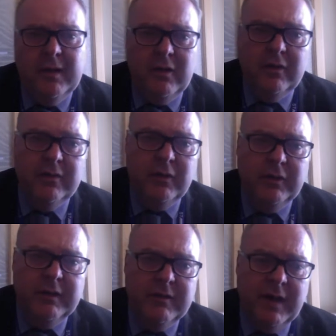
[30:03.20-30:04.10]
useful
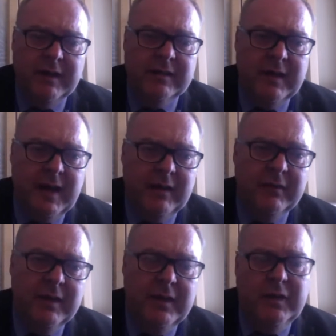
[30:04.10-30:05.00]
device to have
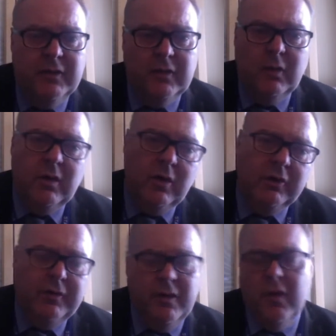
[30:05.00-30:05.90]
so
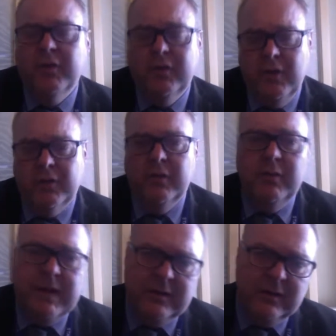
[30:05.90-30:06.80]
close for all sorts of
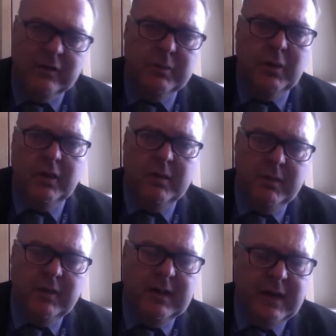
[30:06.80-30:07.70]
reasons, but
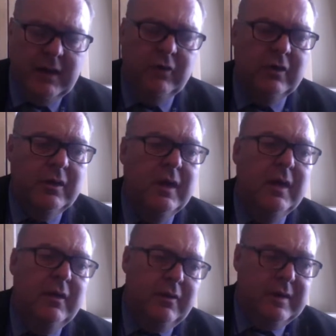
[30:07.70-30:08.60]
communication,
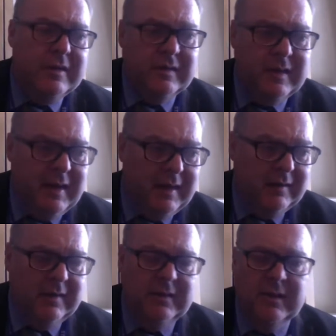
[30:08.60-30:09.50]
for instant
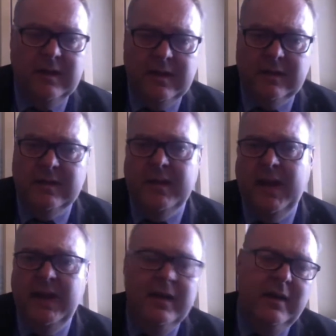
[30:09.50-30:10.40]
access to the
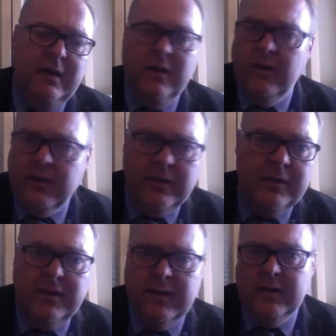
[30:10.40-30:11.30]
internet, and all the
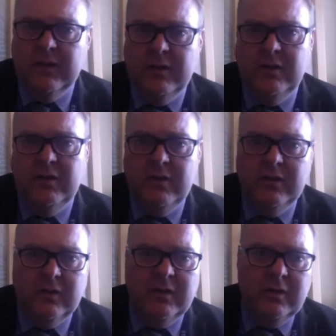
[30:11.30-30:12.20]
other things that the
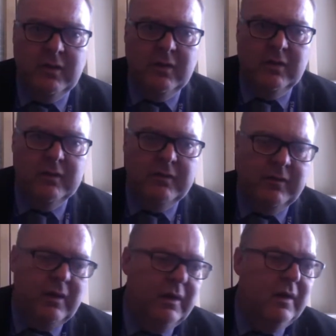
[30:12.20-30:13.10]
students can use them
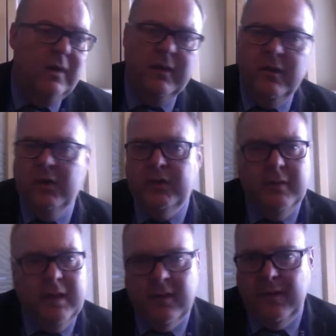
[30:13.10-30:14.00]
for. They're
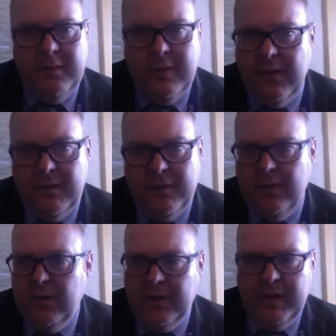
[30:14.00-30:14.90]
also incredibly great
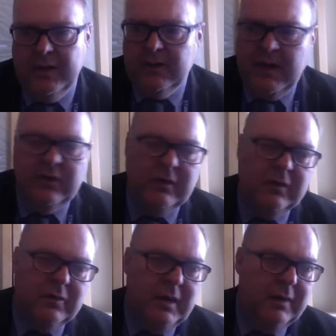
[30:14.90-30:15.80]
for organisation
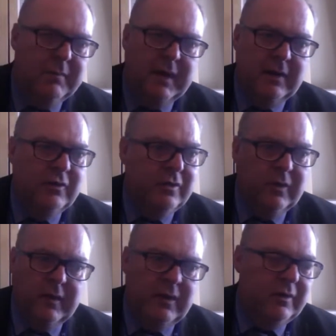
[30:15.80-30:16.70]
as well, and making
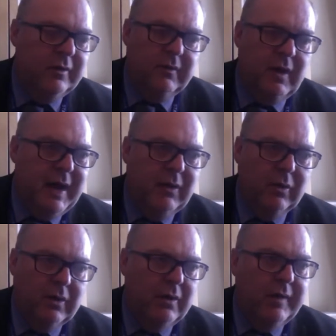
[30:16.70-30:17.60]
sure that, because they've got
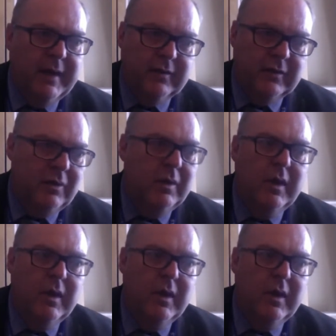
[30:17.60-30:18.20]
Outlook on there, so